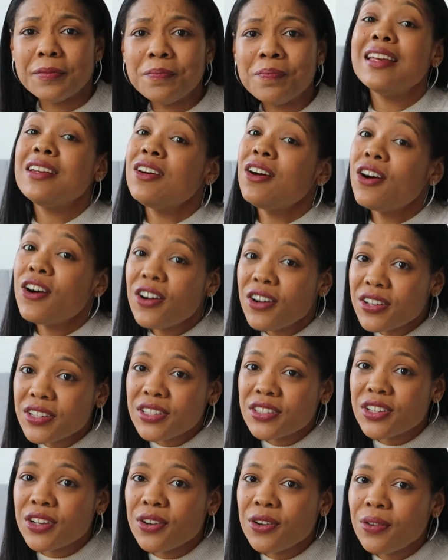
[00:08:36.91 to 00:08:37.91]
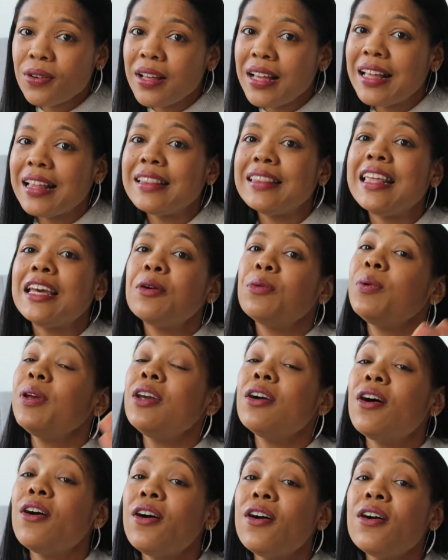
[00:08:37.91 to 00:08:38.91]
And also that
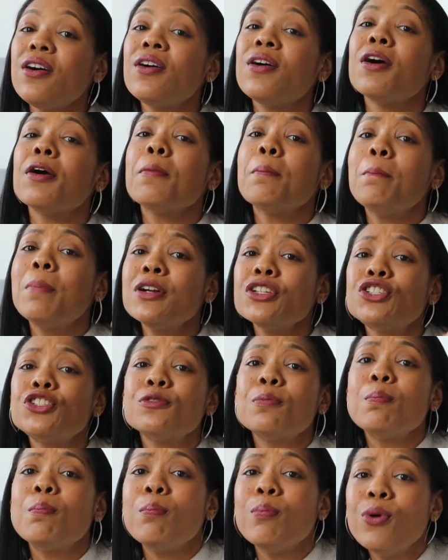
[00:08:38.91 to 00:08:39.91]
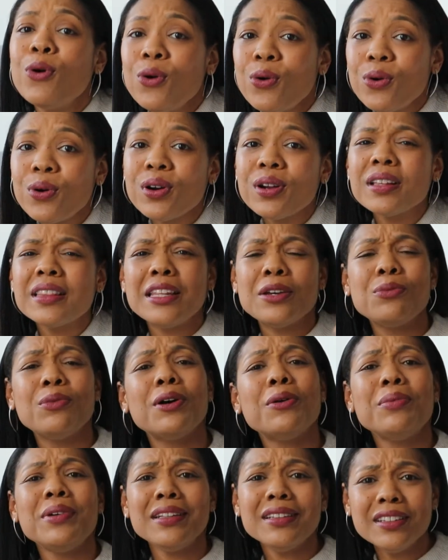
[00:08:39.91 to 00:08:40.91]
we all are much more than
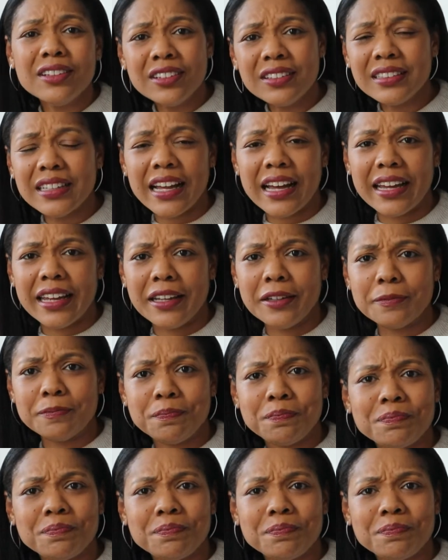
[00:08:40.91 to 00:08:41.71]
what we look like.